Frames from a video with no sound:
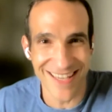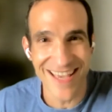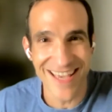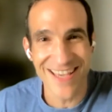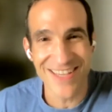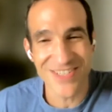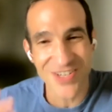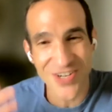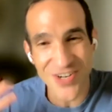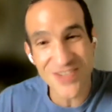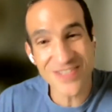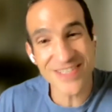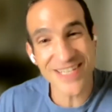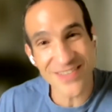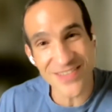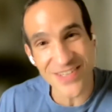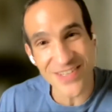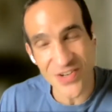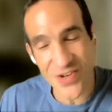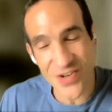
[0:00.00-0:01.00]
Turns out
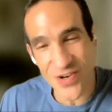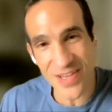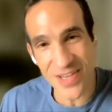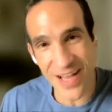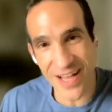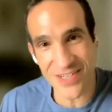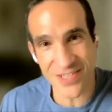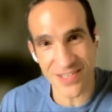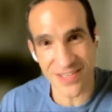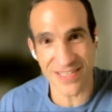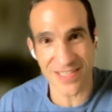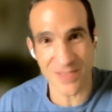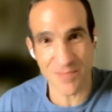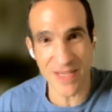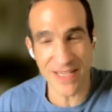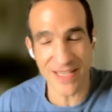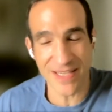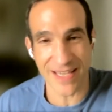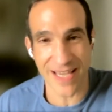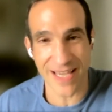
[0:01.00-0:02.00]
that neurologically
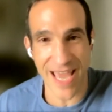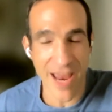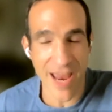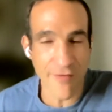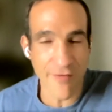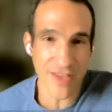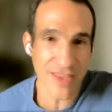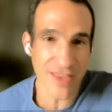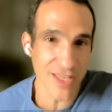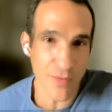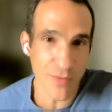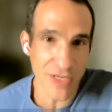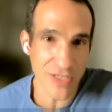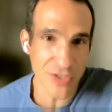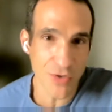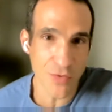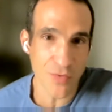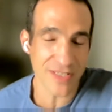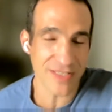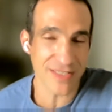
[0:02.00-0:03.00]
speaking, everything we
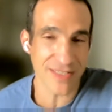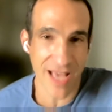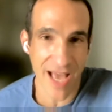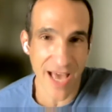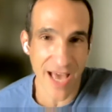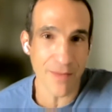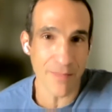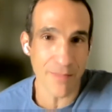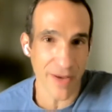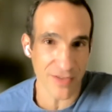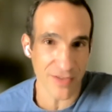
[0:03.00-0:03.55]
do is not about